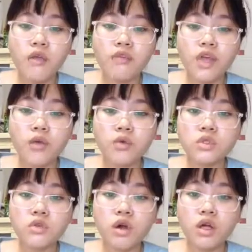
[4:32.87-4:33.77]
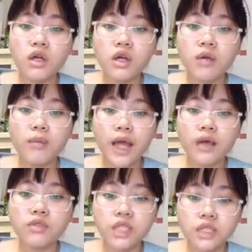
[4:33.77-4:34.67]
they would talk
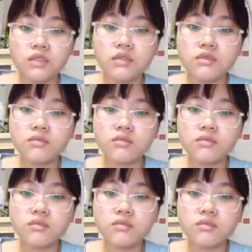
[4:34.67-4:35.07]
about it.